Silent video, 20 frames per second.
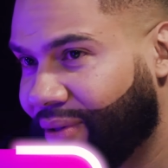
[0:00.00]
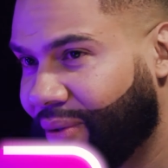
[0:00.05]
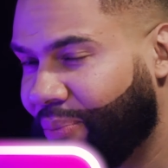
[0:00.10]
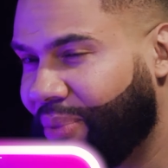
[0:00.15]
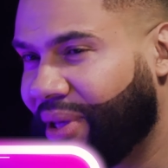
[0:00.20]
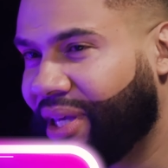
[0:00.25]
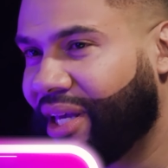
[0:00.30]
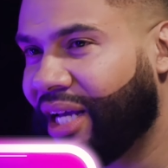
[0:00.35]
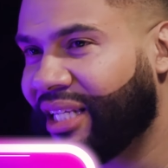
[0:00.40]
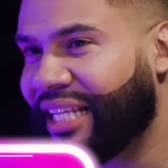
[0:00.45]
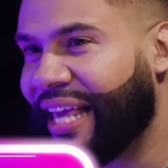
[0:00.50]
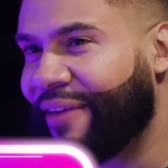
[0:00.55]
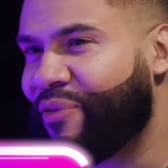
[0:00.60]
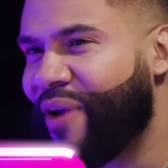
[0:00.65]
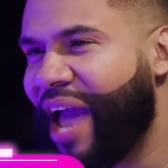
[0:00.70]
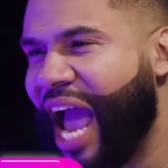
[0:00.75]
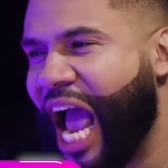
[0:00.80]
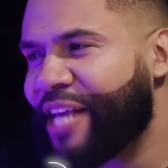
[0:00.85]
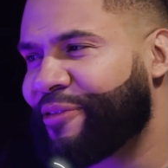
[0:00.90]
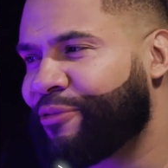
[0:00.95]
Because if you
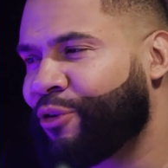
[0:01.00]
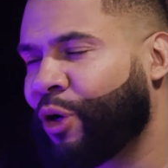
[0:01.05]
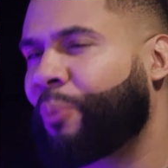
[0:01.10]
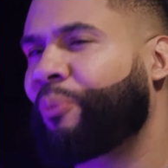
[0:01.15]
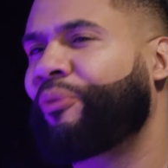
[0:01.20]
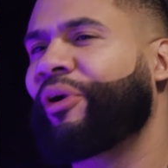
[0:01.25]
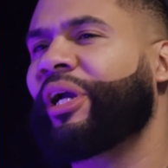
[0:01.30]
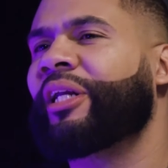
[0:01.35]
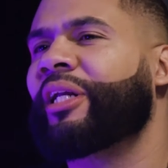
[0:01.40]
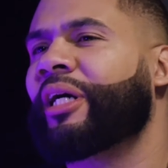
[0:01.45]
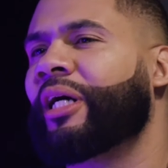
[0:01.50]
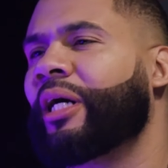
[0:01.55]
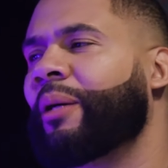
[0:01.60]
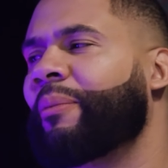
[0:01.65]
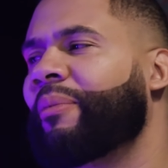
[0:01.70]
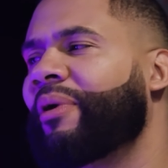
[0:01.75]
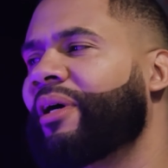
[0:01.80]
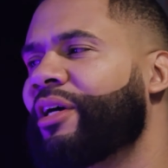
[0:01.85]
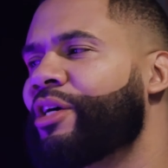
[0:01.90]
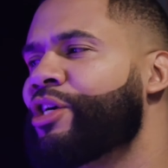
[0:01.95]
ask for a prenup,
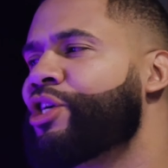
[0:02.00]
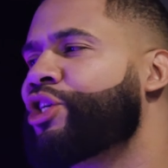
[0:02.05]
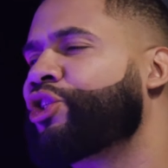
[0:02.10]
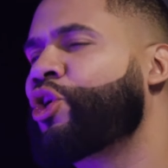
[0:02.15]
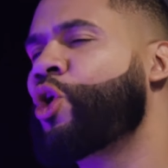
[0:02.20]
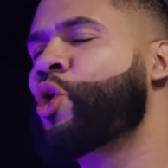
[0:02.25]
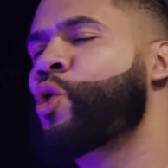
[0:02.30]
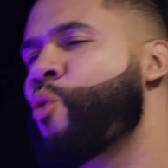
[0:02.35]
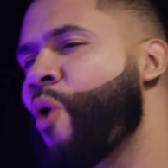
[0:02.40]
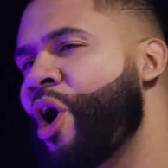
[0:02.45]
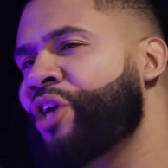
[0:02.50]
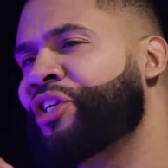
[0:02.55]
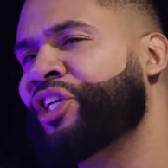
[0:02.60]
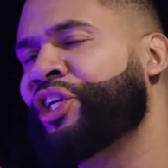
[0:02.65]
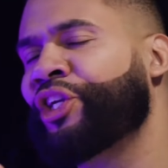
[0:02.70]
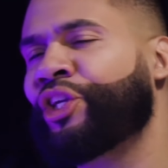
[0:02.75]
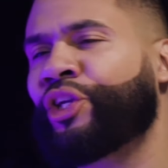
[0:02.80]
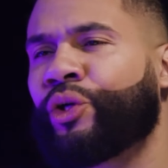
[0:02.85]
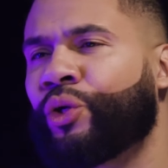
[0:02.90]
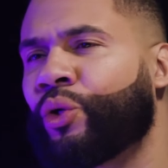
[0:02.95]
she'll
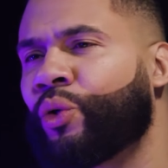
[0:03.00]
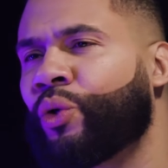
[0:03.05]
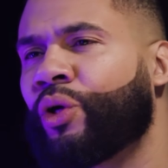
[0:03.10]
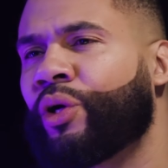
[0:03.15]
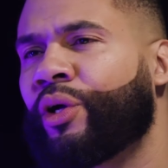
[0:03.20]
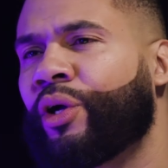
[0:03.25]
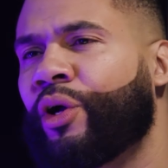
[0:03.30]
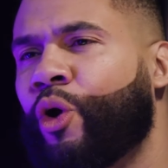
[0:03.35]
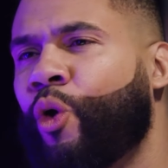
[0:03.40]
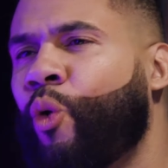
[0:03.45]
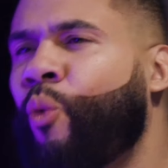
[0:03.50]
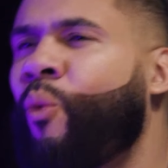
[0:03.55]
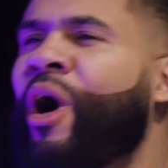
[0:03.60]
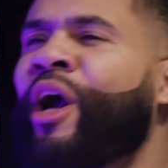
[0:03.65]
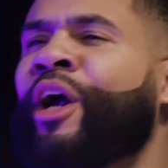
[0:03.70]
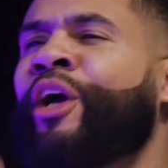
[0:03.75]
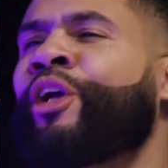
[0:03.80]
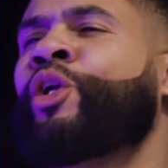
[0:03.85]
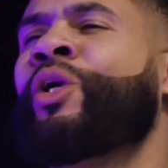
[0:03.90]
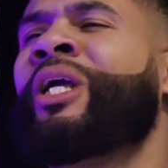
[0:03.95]
question you. Why
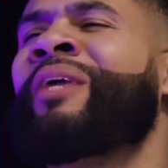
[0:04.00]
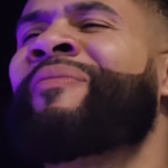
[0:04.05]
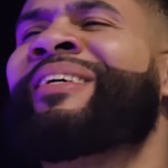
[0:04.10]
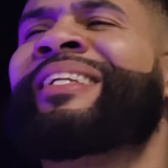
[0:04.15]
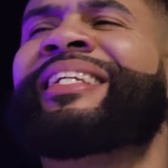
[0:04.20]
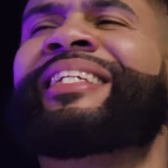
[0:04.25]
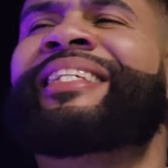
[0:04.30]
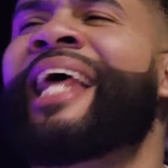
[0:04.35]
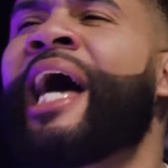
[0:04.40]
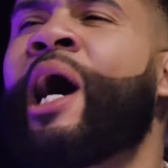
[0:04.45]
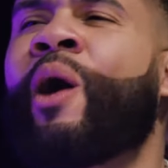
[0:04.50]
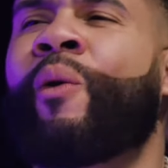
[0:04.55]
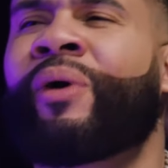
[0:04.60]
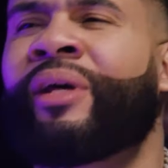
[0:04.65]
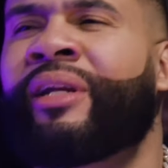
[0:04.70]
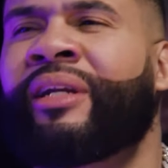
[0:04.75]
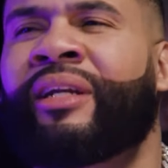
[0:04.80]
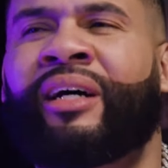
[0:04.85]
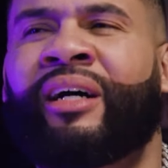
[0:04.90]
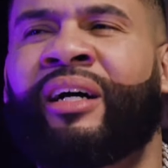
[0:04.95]
are you even
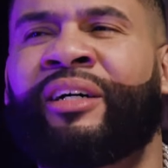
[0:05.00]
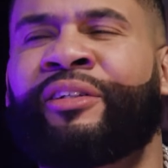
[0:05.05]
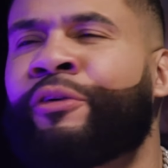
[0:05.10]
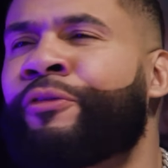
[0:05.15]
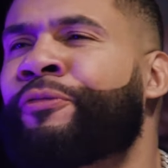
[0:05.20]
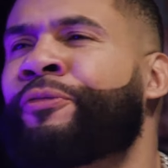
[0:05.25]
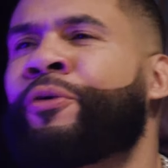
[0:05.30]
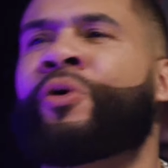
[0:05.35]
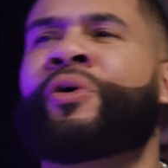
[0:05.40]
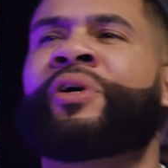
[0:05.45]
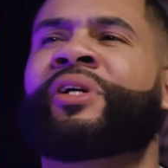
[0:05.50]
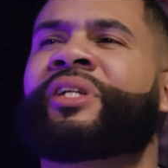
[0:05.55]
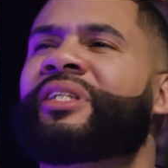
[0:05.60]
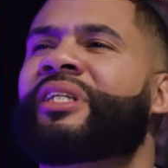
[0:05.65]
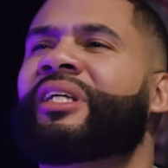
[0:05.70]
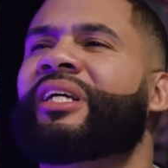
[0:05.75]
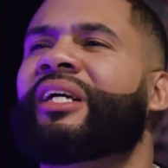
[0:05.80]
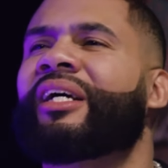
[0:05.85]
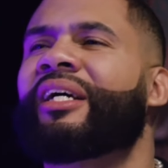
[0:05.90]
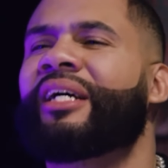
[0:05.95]
doubting a divorce
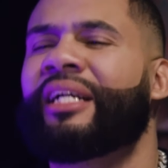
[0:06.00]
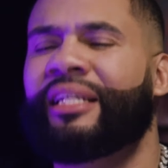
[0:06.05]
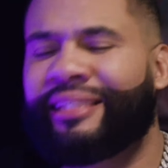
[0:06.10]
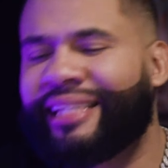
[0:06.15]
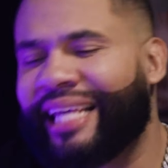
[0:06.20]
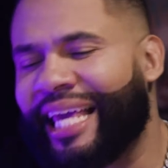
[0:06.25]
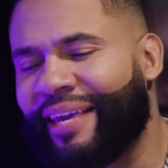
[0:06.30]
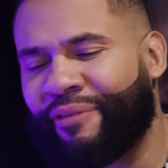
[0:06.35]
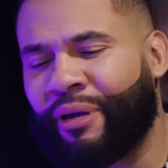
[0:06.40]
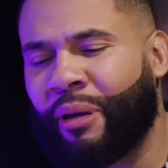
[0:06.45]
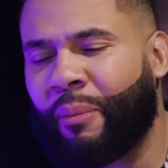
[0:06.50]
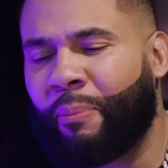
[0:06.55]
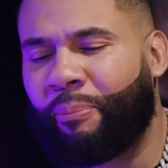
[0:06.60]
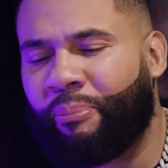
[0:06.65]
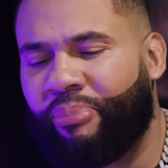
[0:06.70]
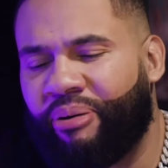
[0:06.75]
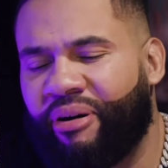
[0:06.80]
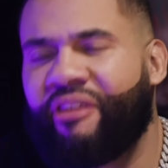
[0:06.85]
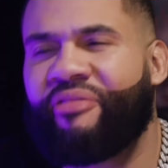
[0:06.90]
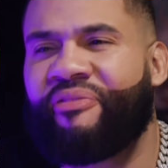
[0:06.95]
to even
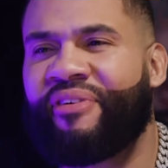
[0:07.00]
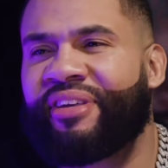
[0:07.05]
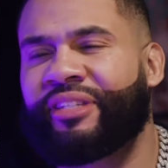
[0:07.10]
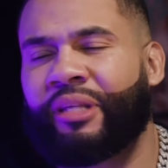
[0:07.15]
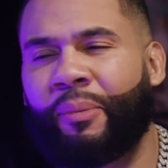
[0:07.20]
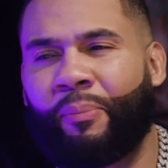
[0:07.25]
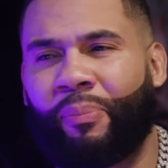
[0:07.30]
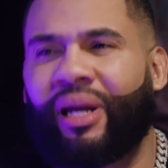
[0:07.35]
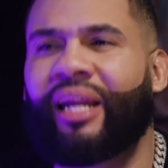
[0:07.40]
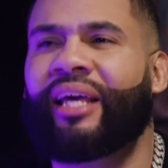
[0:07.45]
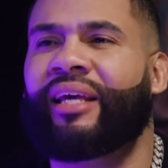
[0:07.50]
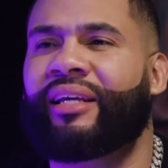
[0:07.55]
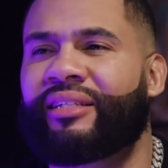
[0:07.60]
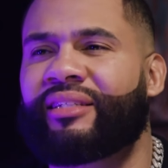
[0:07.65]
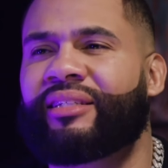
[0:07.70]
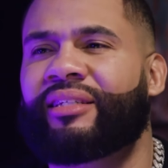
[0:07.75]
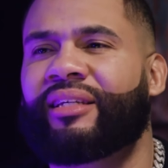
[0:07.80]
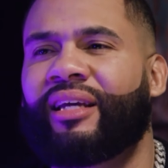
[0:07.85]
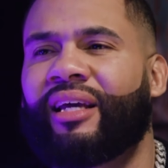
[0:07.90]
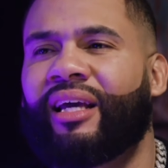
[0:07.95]
put this in place?